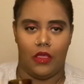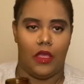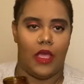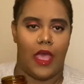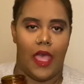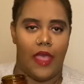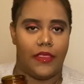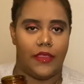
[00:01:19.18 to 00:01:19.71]

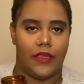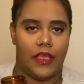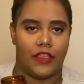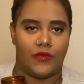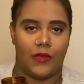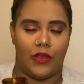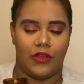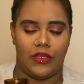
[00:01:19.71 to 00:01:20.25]
have to
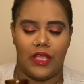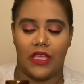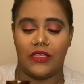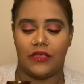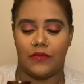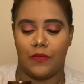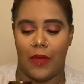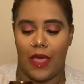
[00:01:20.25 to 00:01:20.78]
test
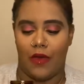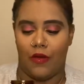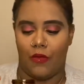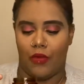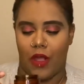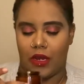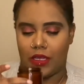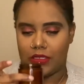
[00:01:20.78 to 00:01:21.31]
my own
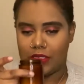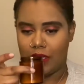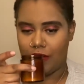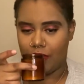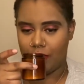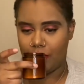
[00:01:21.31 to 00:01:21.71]
products out.